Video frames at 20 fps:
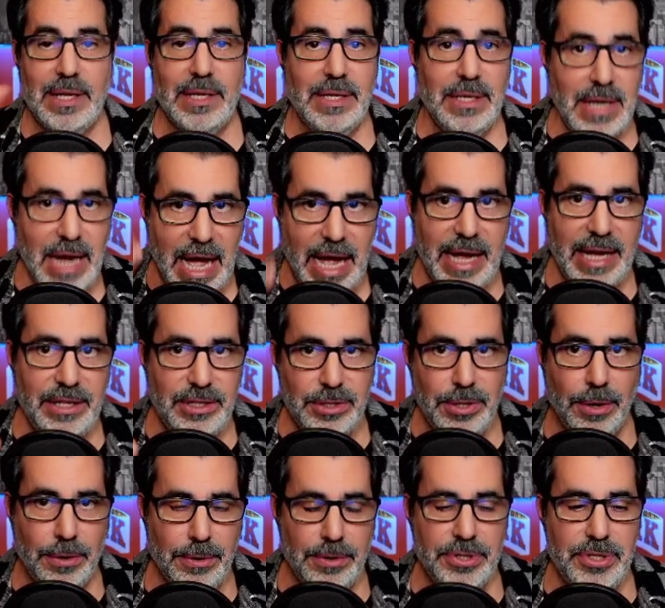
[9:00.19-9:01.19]
9
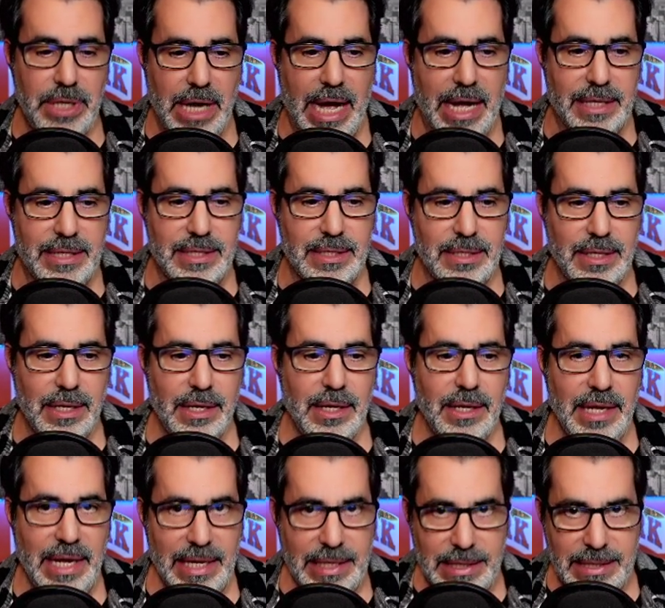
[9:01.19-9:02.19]
total shots,
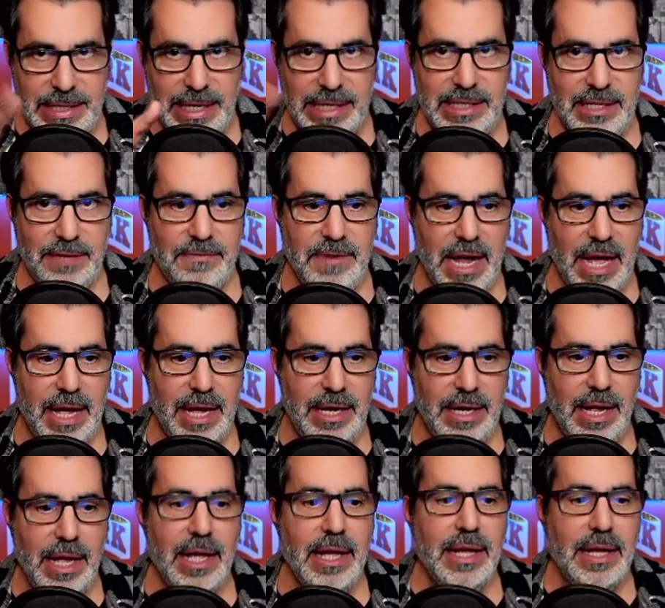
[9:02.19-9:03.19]
hit 6 of 9.
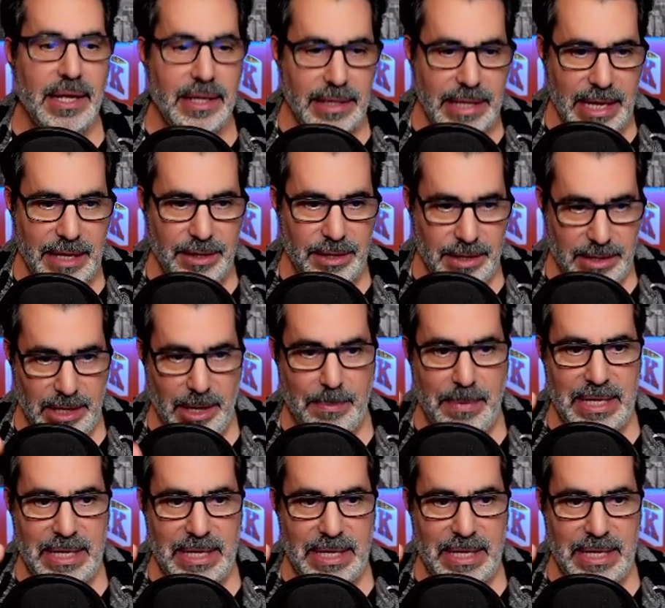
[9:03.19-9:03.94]
Then that